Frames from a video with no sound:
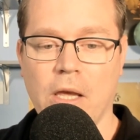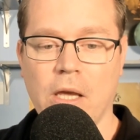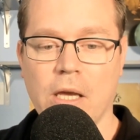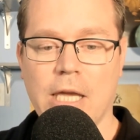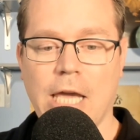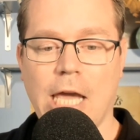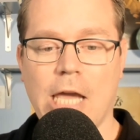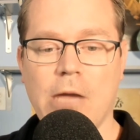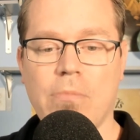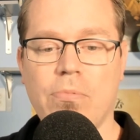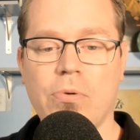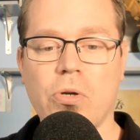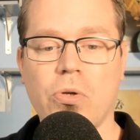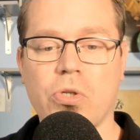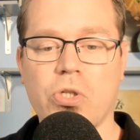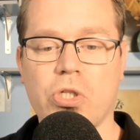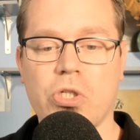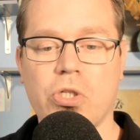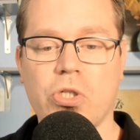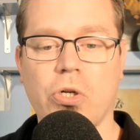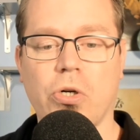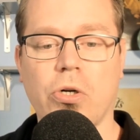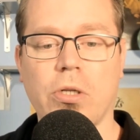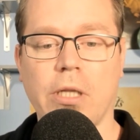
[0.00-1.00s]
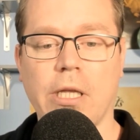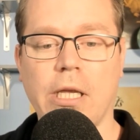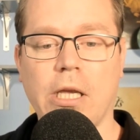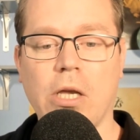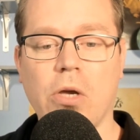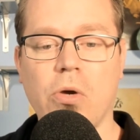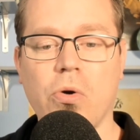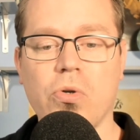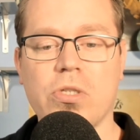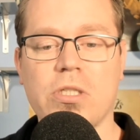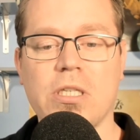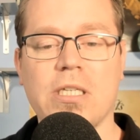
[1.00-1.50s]
Gabriel Sterling,
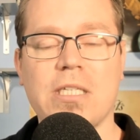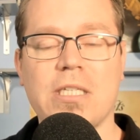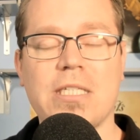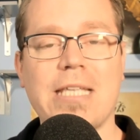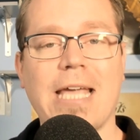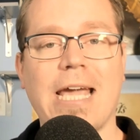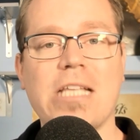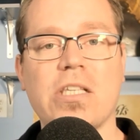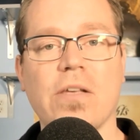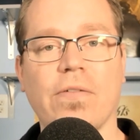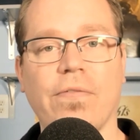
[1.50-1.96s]
who's the state's